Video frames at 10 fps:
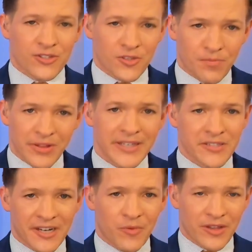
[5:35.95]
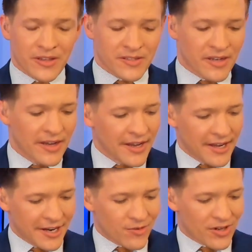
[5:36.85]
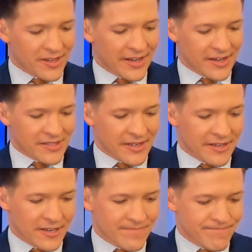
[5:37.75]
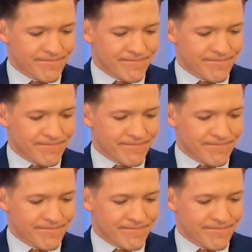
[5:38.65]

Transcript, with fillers: So please stay with us here on KXAN.